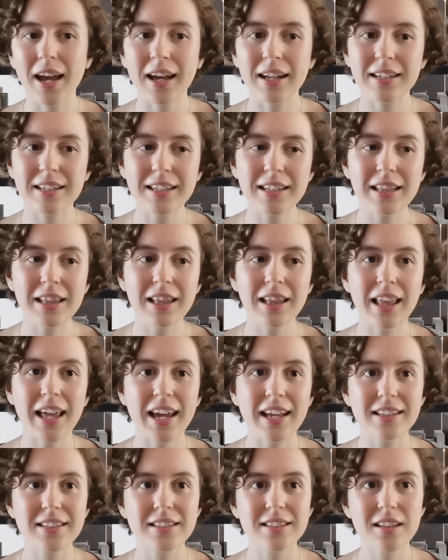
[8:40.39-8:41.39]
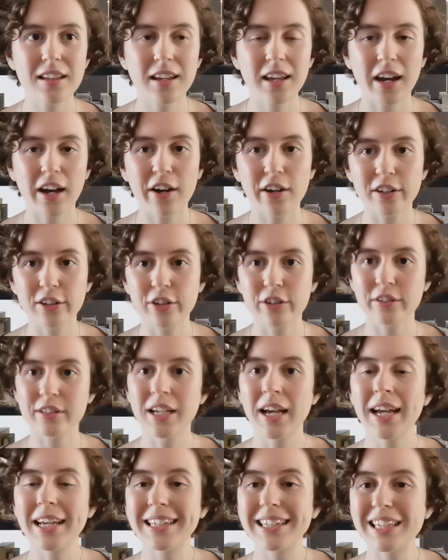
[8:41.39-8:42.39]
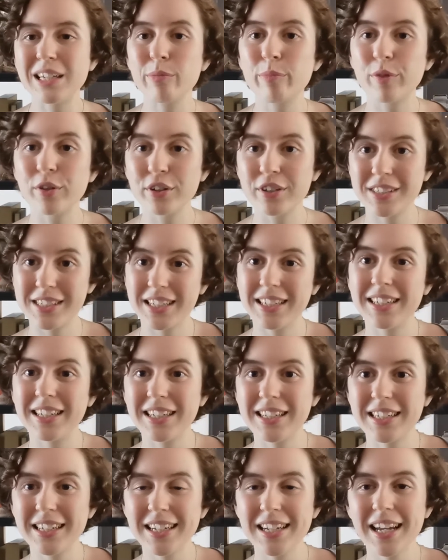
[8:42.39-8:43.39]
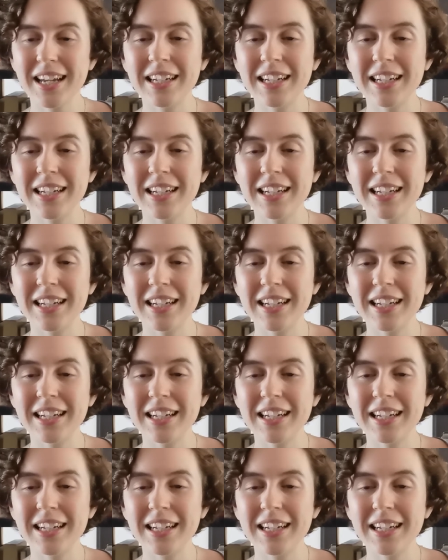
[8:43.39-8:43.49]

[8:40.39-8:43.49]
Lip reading: and he lets the characters keep their dignity,